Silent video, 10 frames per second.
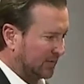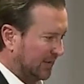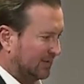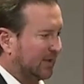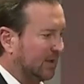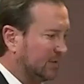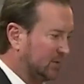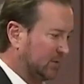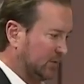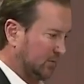that it takes
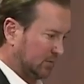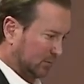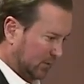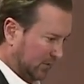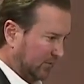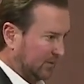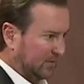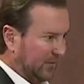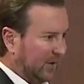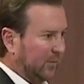to, to, to
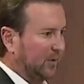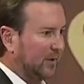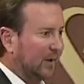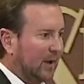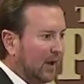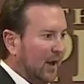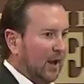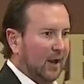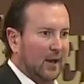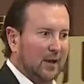develop it.
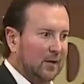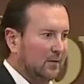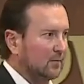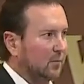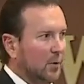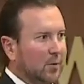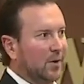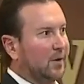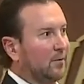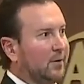And we went
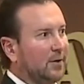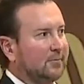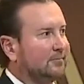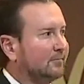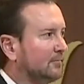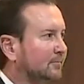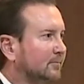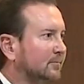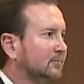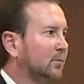on a run.
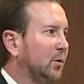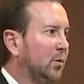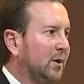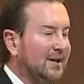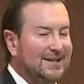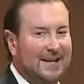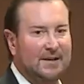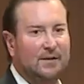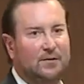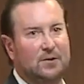We wanted 10
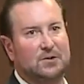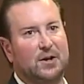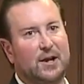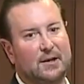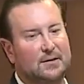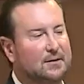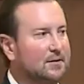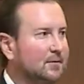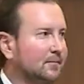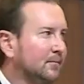different tracks,